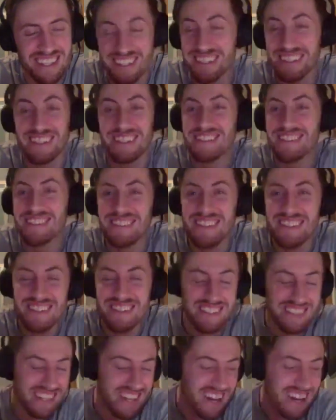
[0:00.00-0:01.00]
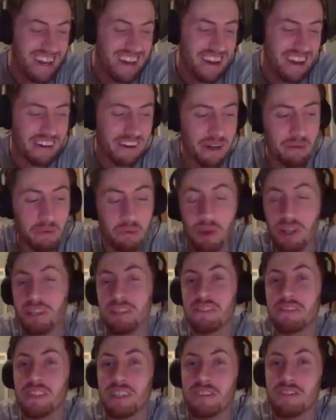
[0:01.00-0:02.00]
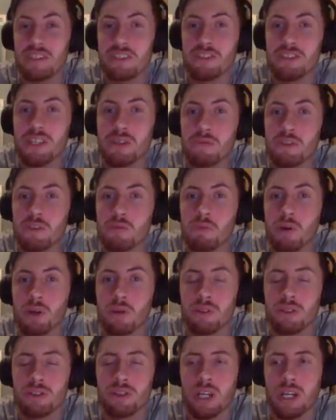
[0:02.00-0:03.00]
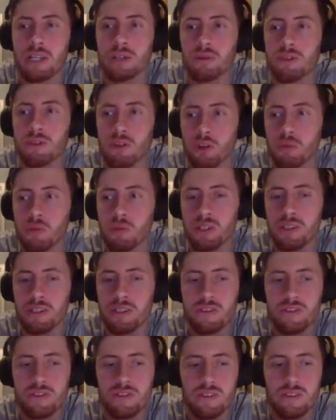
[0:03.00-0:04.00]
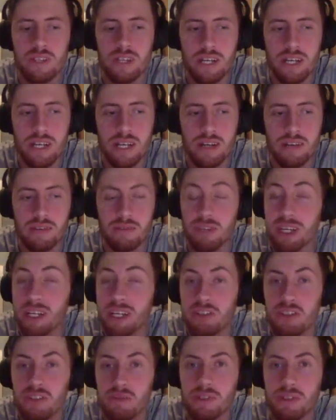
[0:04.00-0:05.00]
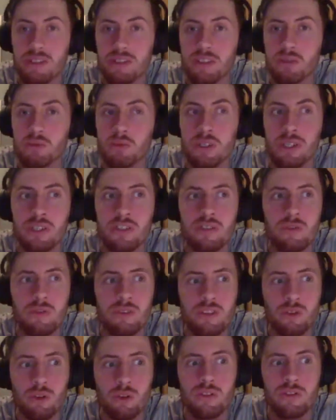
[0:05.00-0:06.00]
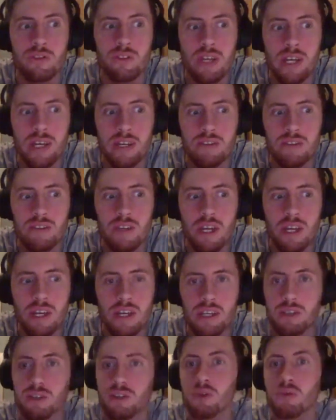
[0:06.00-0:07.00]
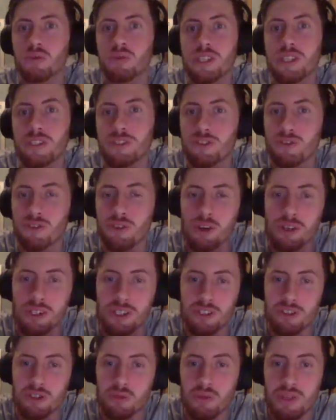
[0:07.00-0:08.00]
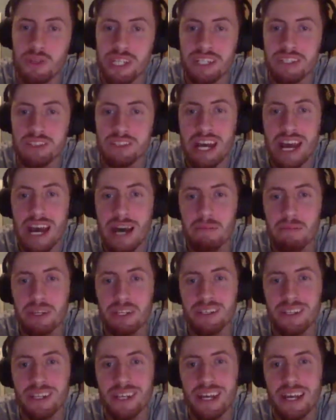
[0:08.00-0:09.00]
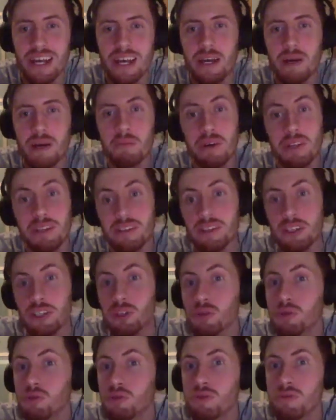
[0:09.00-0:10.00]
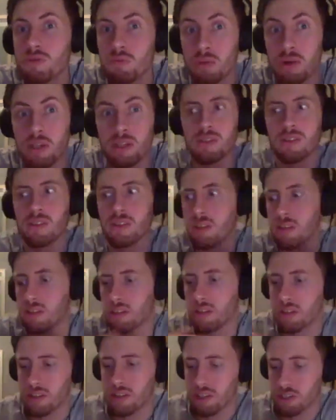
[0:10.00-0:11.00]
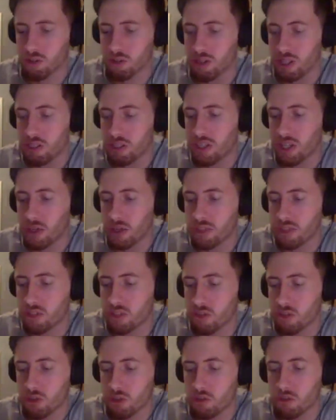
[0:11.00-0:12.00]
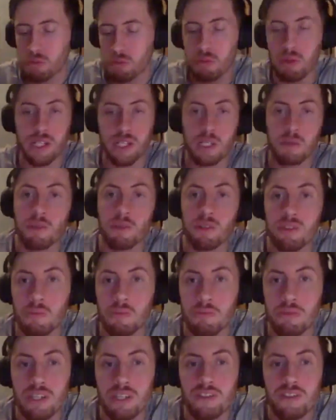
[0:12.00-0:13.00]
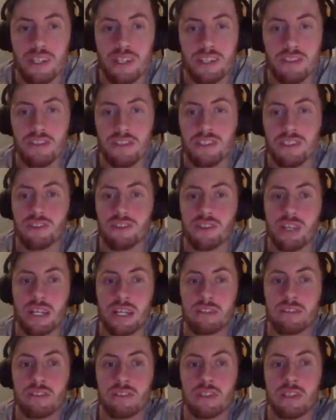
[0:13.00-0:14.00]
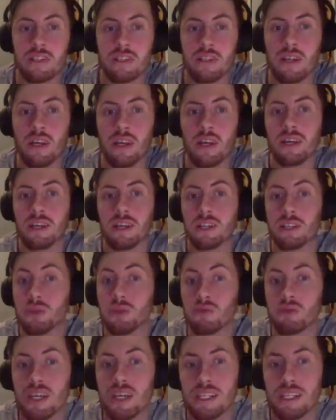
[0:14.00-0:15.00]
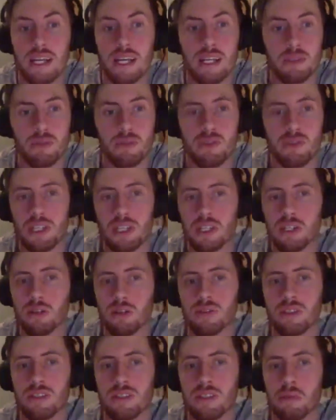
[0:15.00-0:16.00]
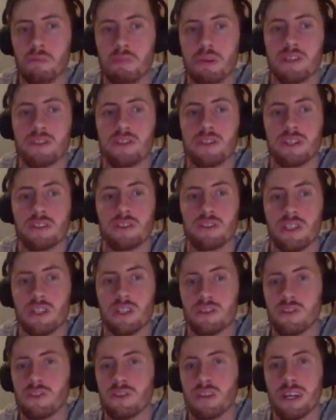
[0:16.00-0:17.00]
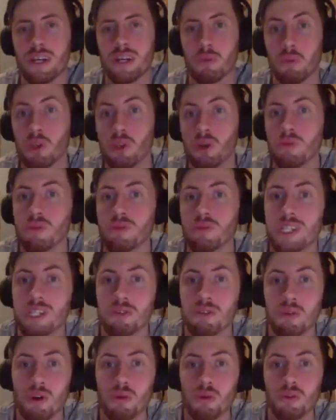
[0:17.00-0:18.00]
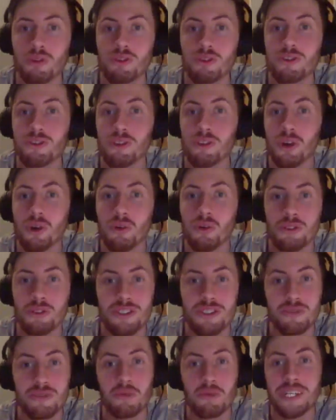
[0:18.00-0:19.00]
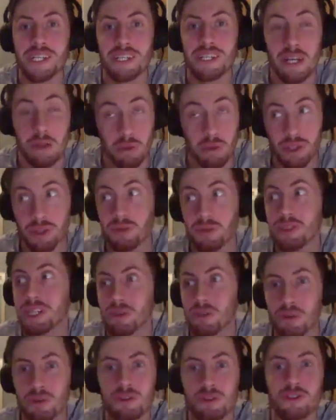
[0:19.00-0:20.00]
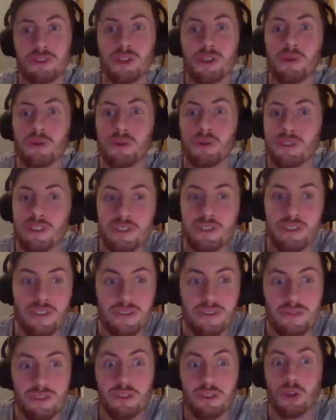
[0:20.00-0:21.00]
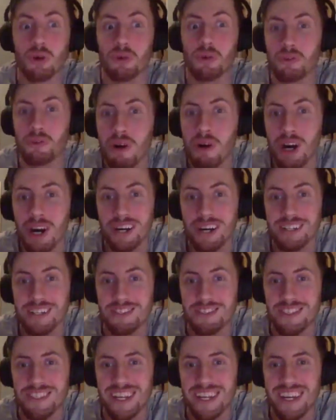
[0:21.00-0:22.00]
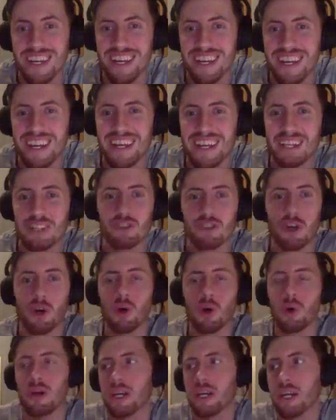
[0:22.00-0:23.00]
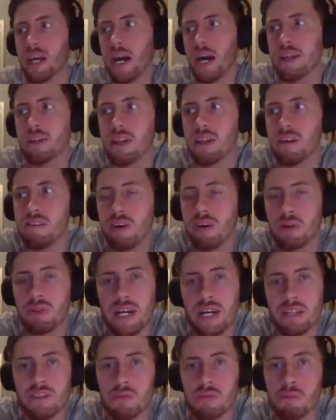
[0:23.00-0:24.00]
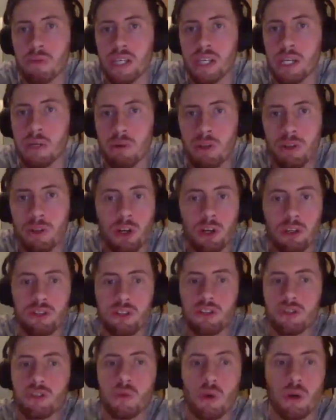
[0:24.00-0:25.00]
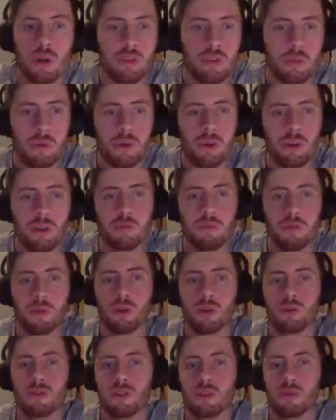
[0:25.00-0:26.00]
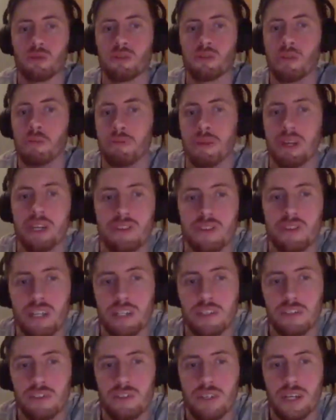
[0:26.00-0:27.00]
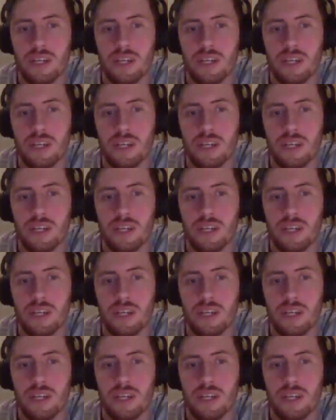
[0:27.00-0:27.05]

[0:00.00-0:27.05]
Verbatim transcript: that's crazy. Uh, one of the things in James's book, which I know he talks about, is uh, very similar to this, where he sort of says you're only as strong as your weakest habit. Yeah. But you, but the it's crazy how this is also applicable to business, in the sense that you take that and you say, you know, that the business is. will only grow as slow as this week. Will only grow as slow as its slowest parts. So I love how that's applicable not just to entrepreneurs but also to business.